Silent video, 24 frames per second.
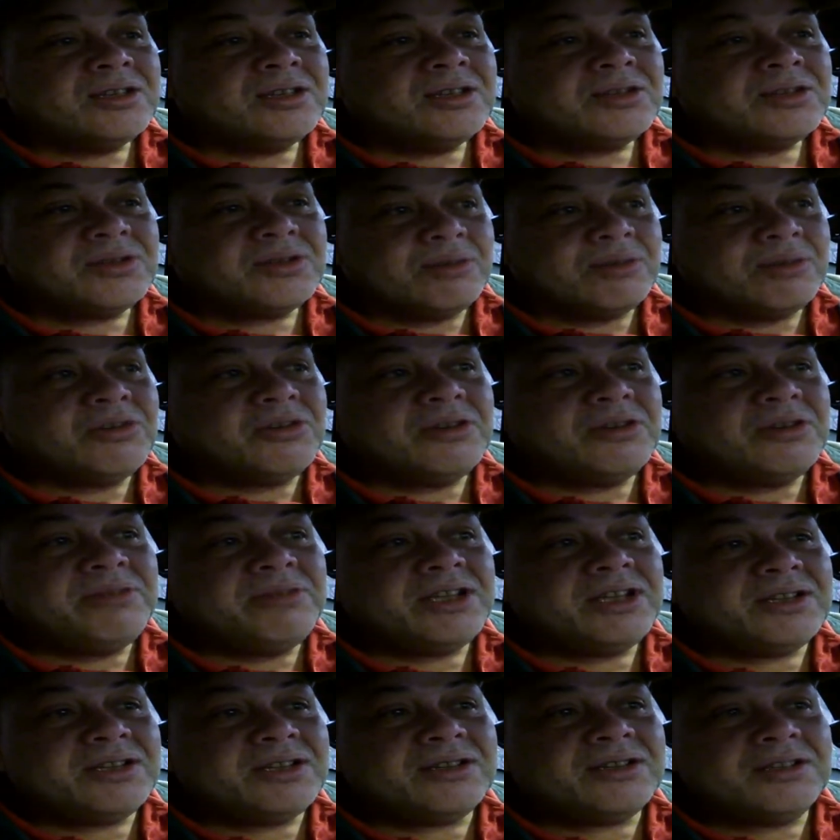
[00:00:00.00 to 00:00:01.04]
So I'm gonna
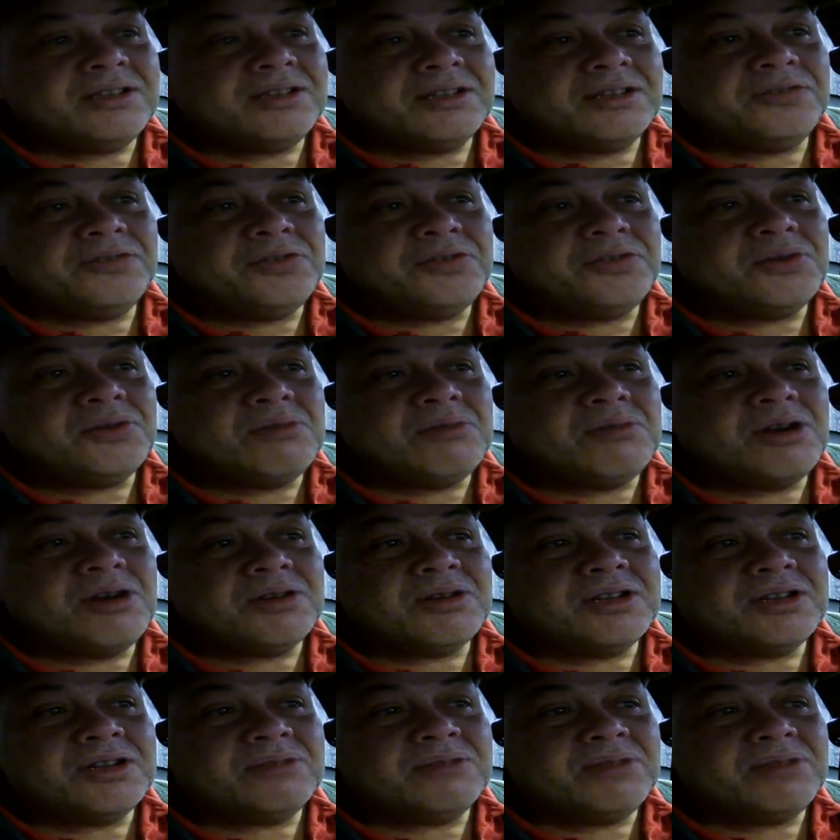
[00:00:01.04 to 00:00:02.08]
make a review
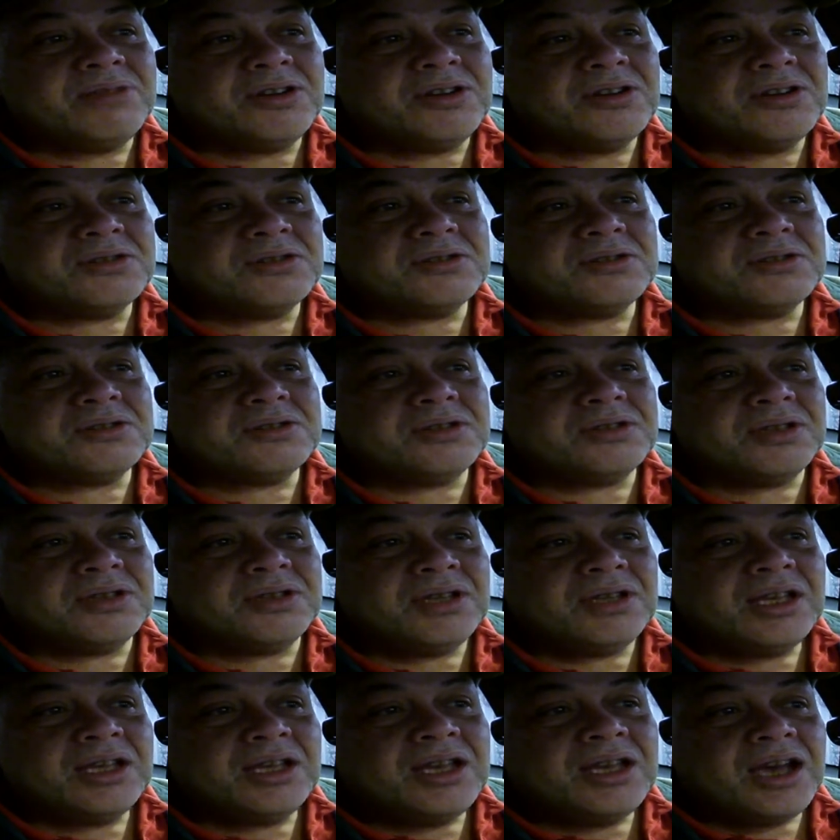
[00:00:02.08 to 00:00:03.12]
about it because
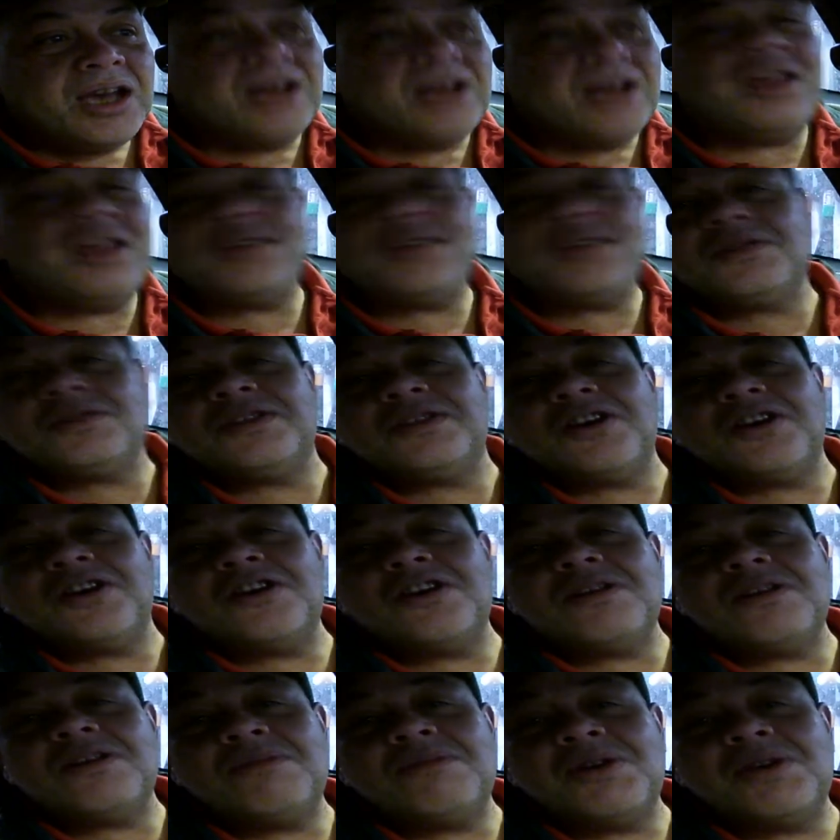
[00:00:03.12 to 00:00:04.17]
I like to
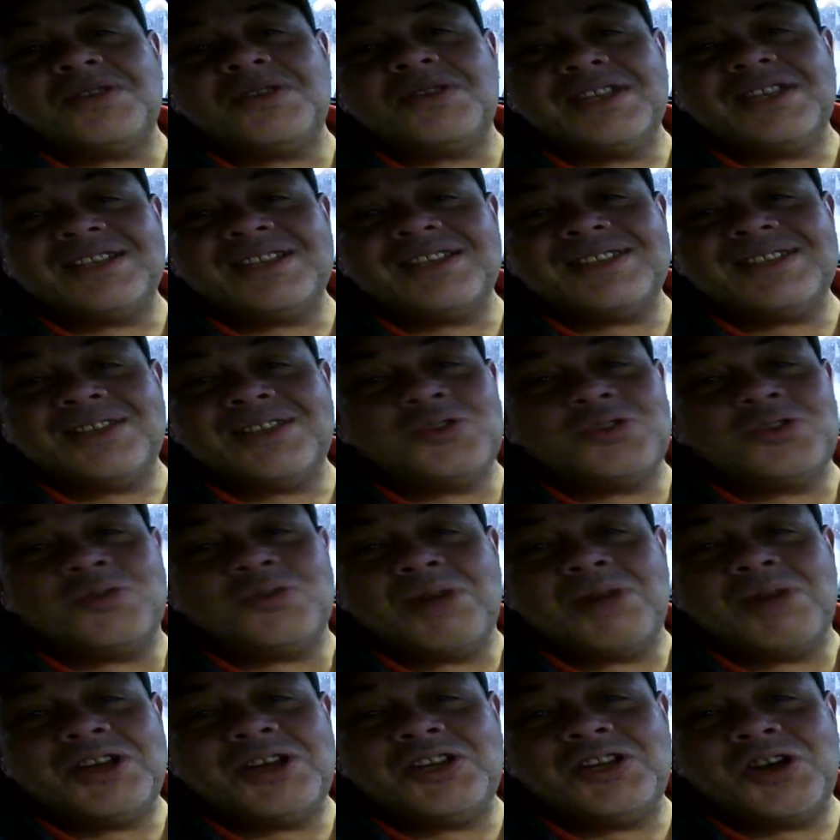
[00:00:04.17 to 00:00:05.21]
talk about things that
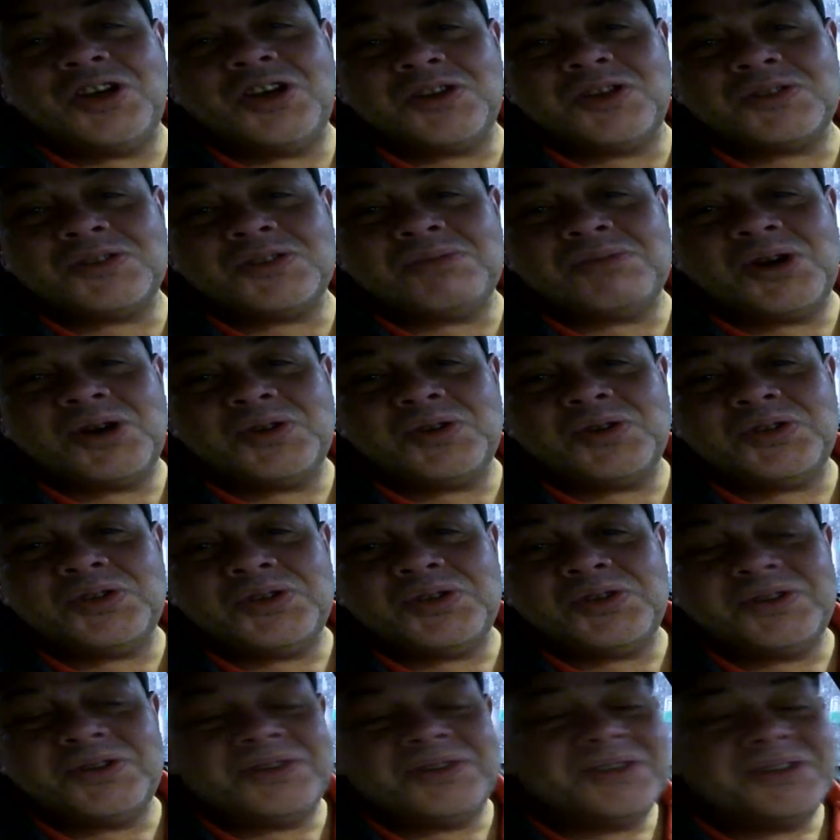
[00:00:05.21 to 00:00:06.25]
nobody talks about, you
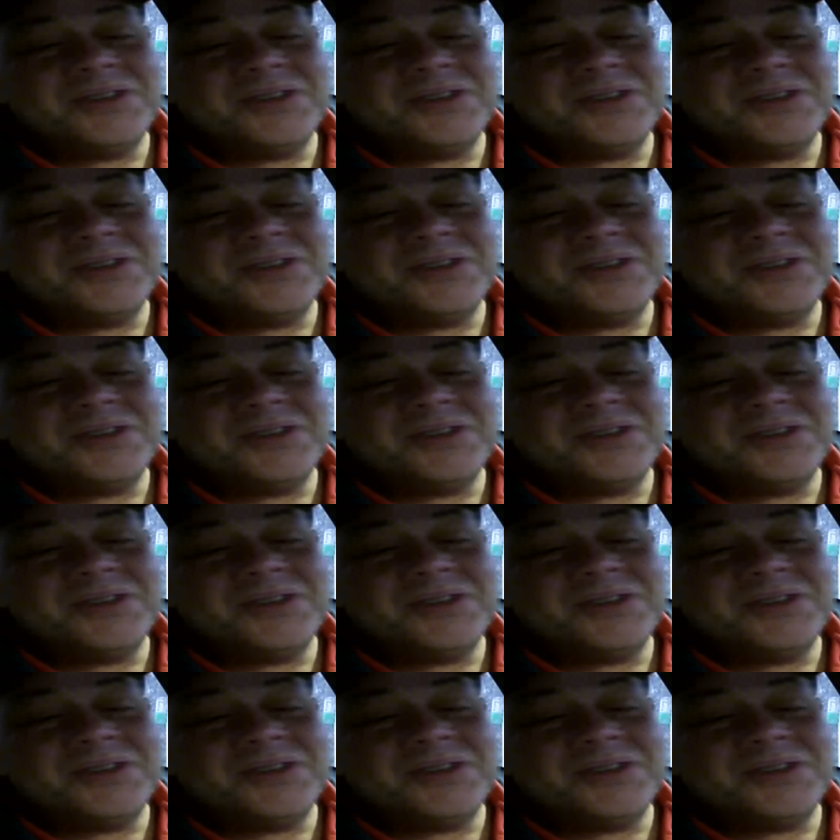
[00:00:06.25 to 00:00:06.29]
know?